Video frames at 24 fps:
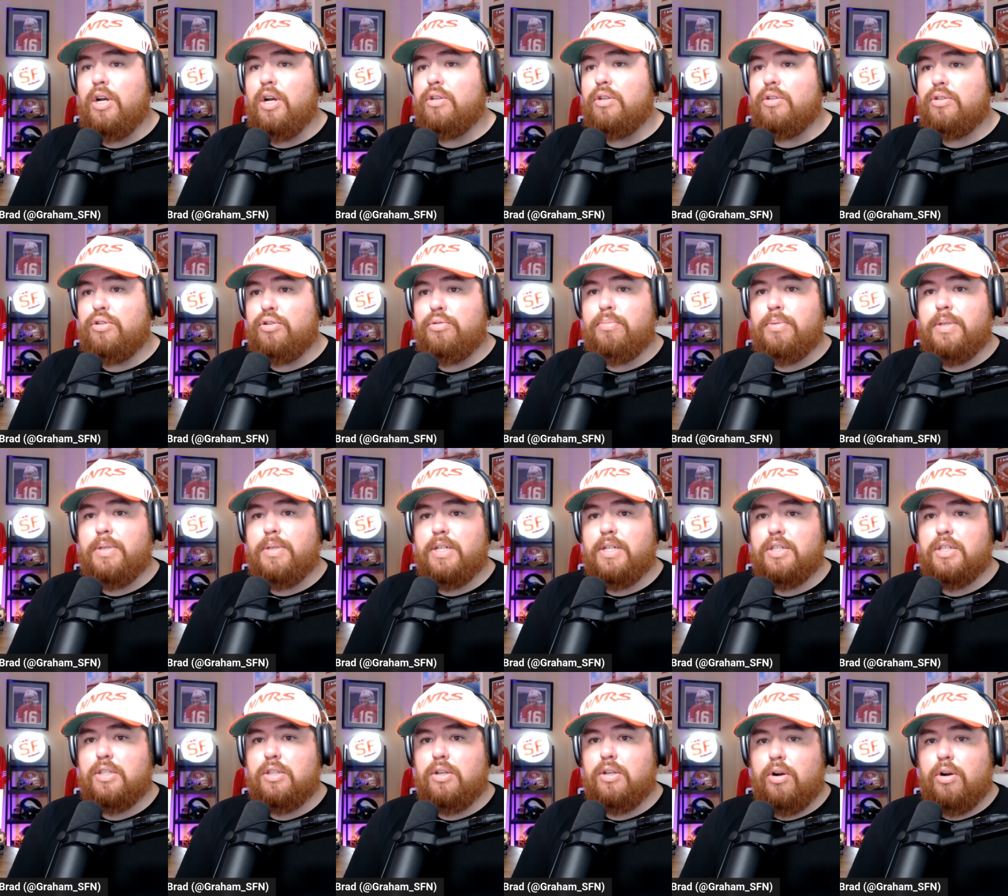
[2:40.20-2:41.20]
to be a
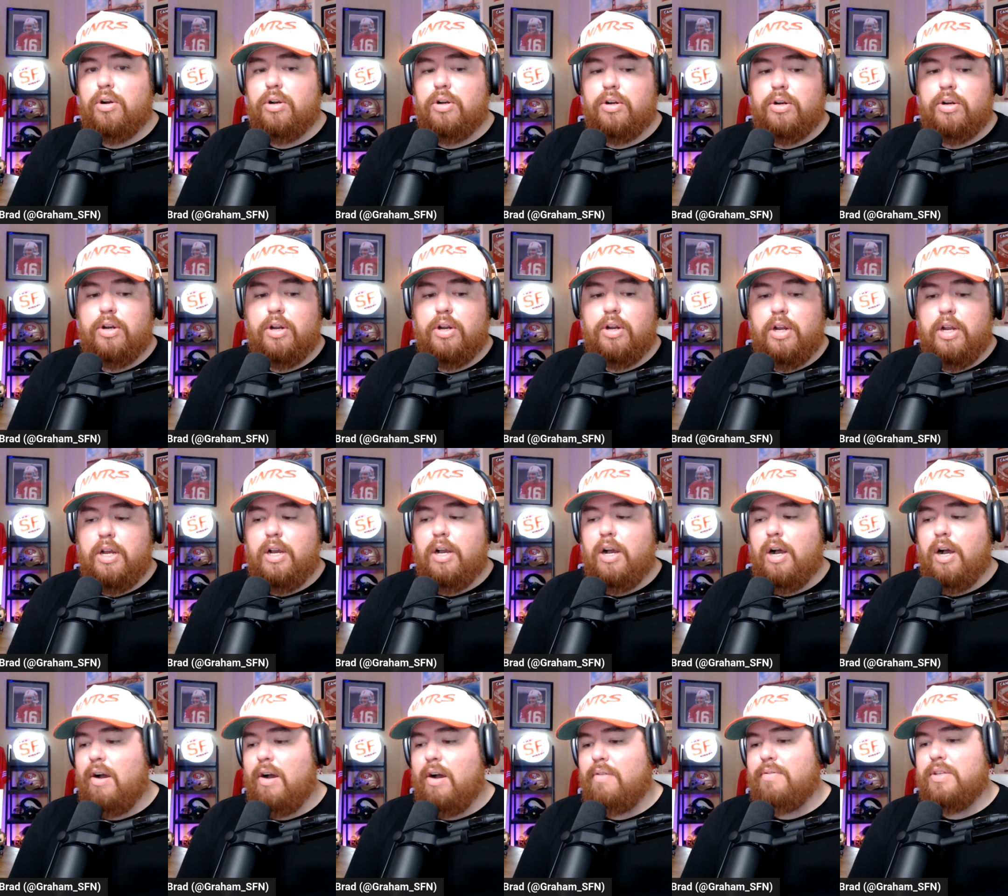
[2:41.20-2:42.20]
starter.
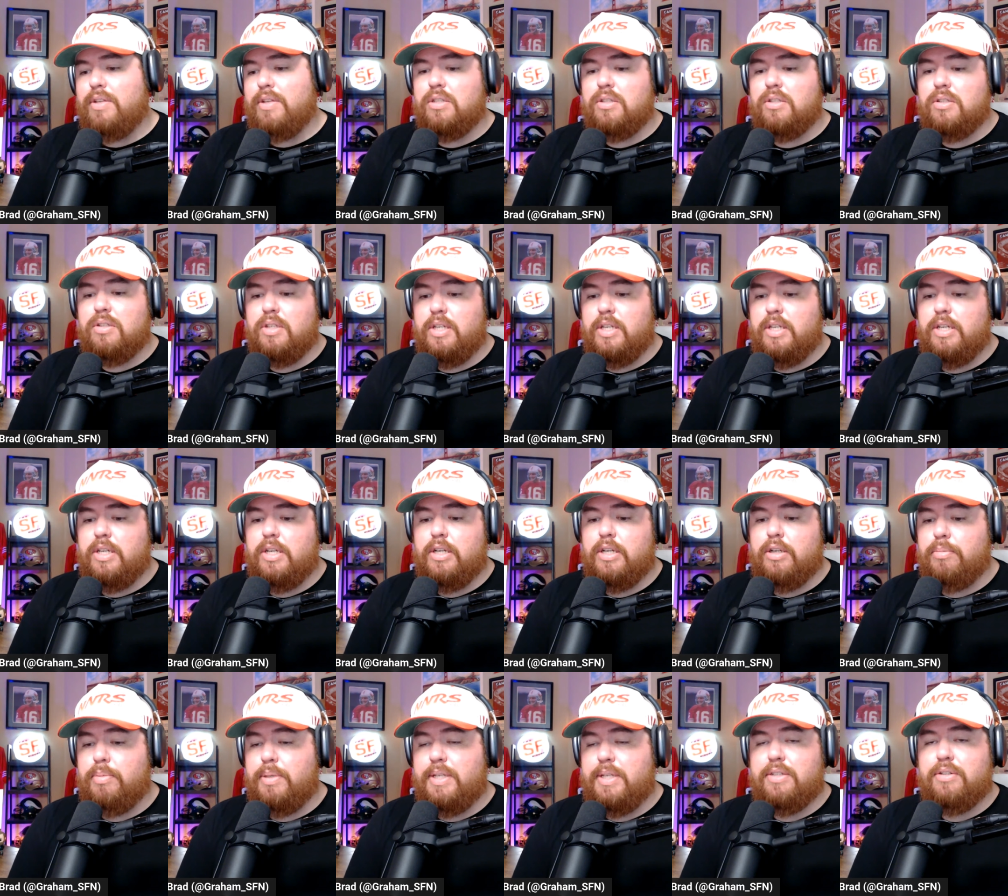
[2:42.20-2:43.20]
Obviously, it'll
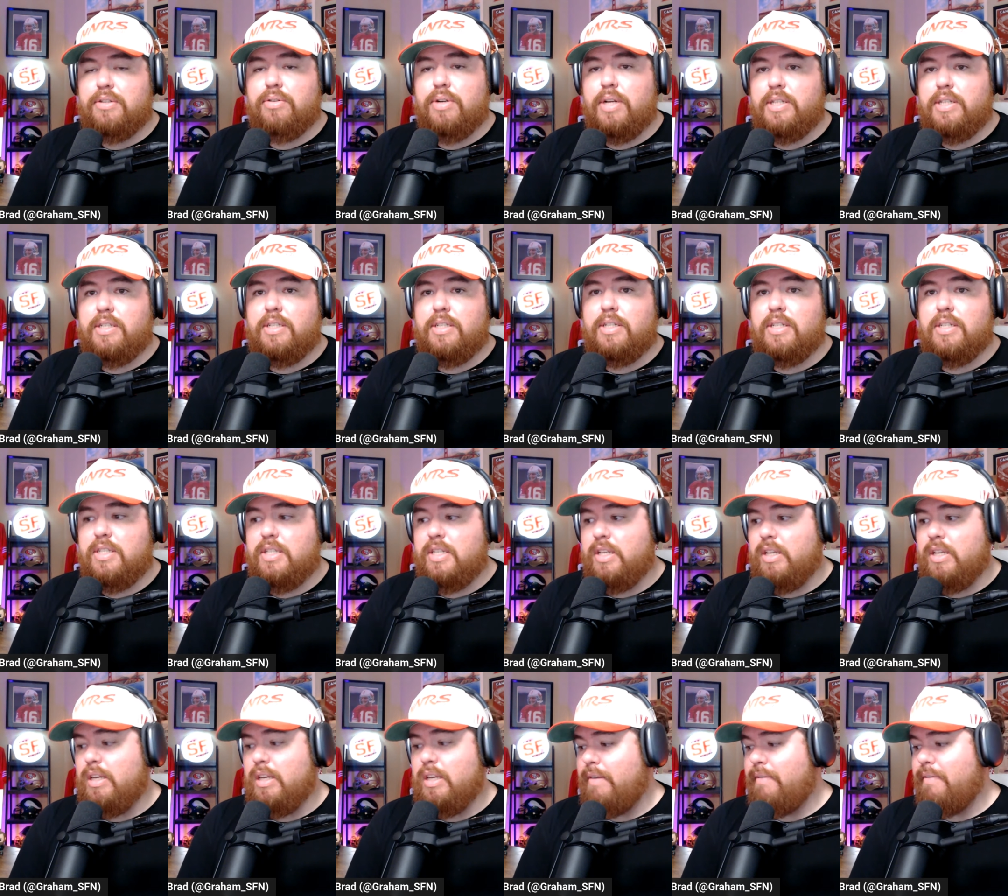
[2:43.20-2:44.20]
be interesting to
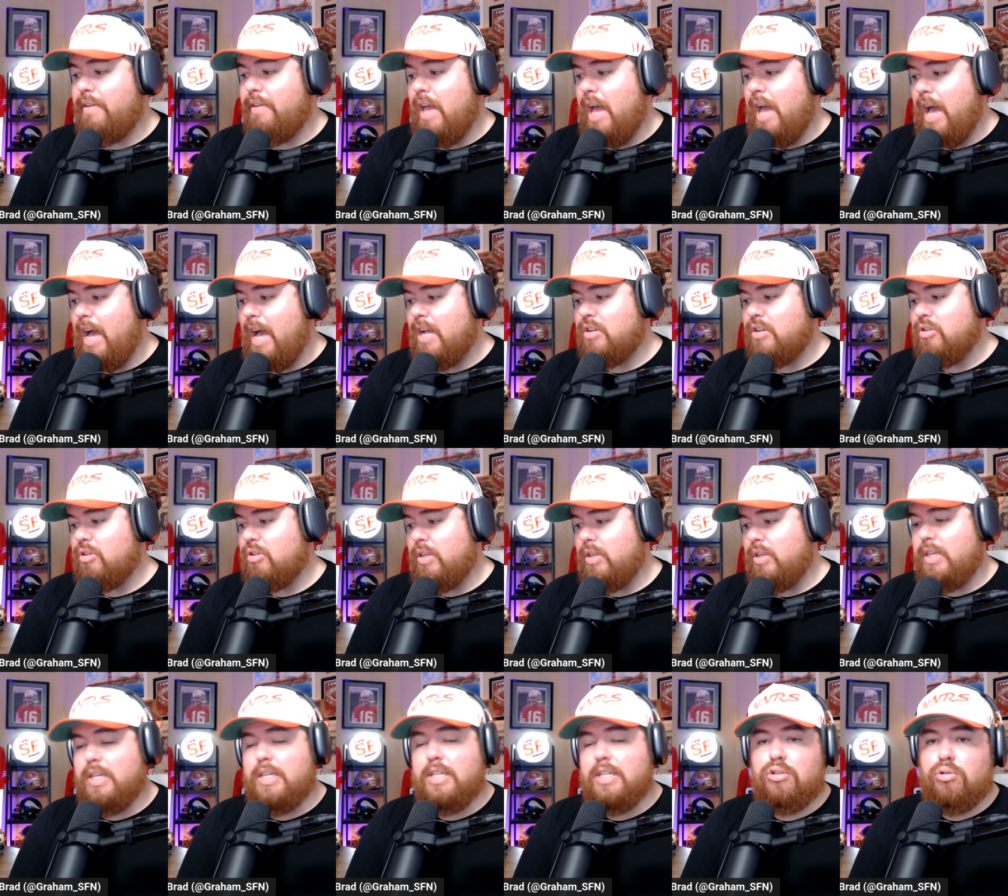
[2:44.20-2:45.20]
see if he actually
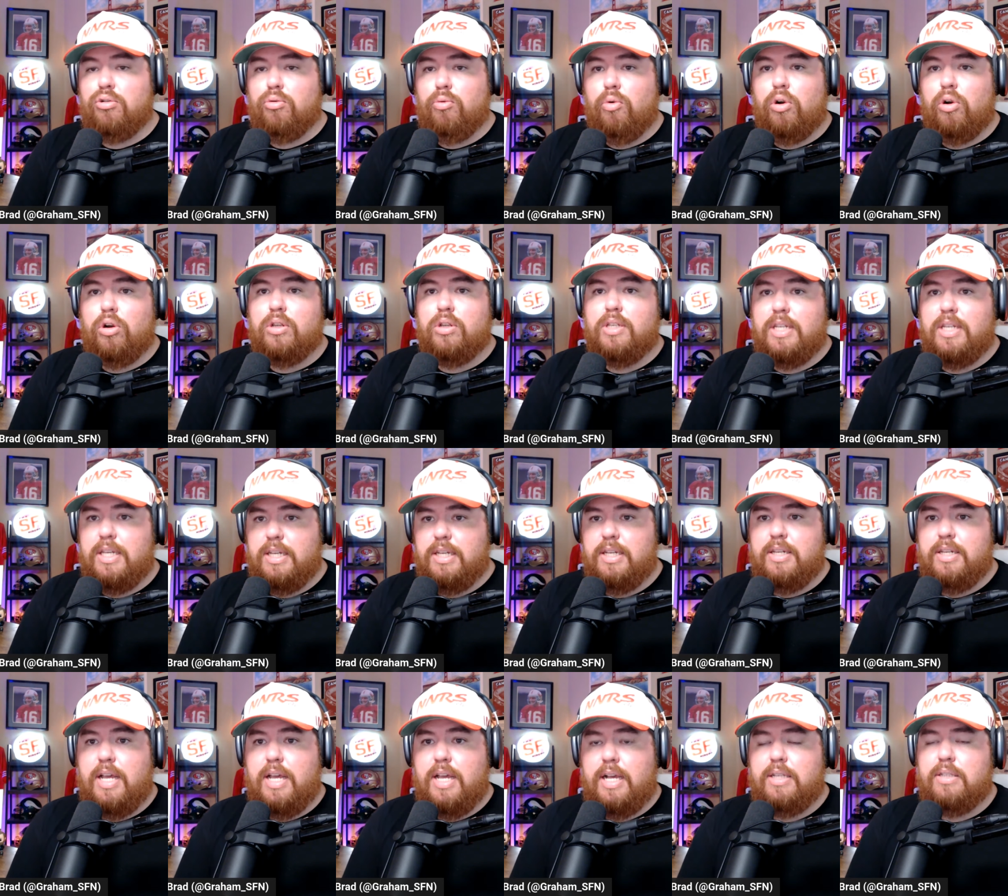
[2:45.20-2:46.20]
is worked in
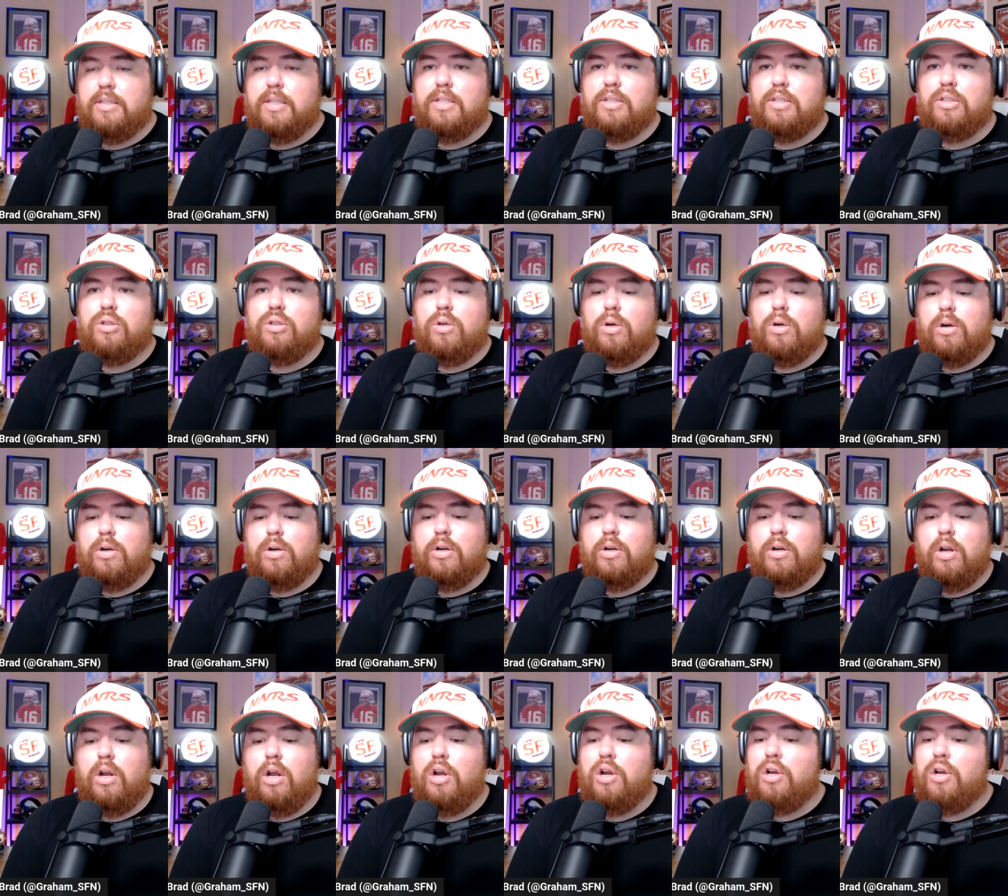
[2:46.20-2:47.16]
as a starter